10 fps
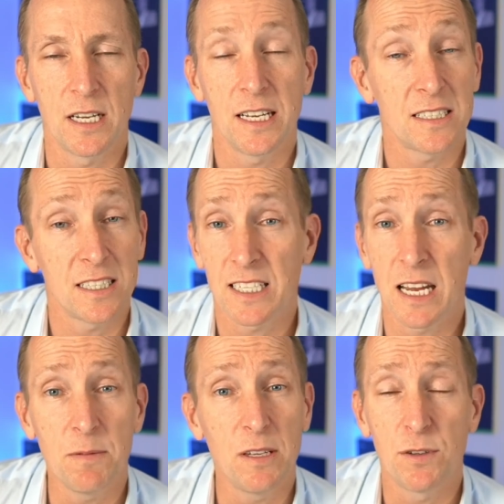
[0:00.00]
And that's the
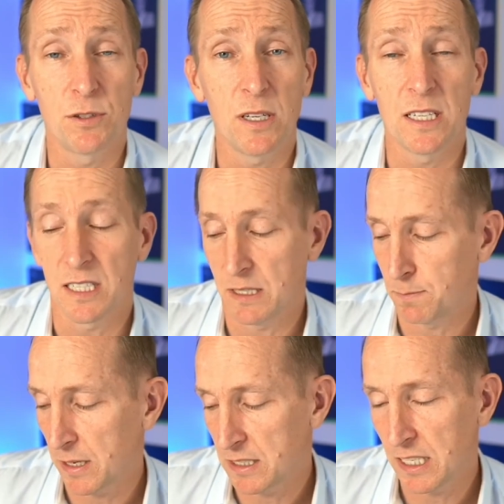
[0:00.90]
same thing for drinks.
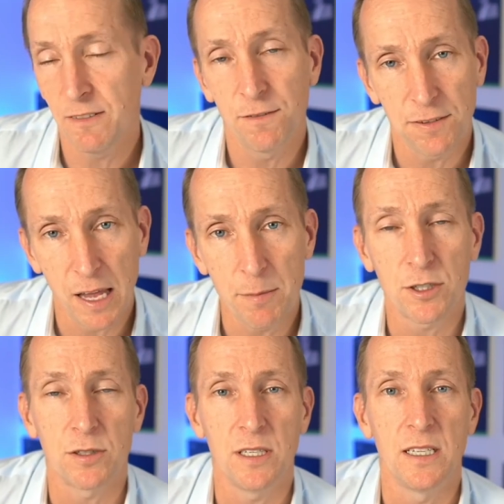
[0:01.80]
It's
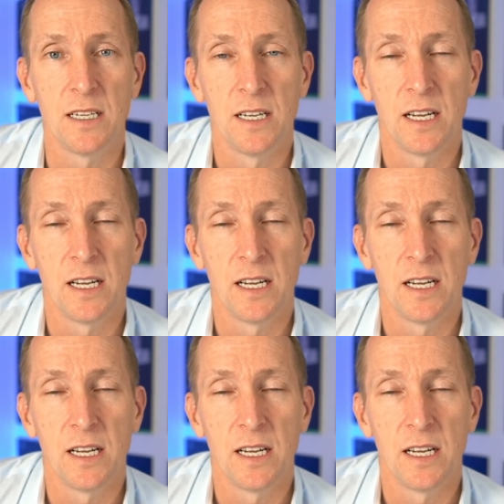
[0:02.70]
inflammatory.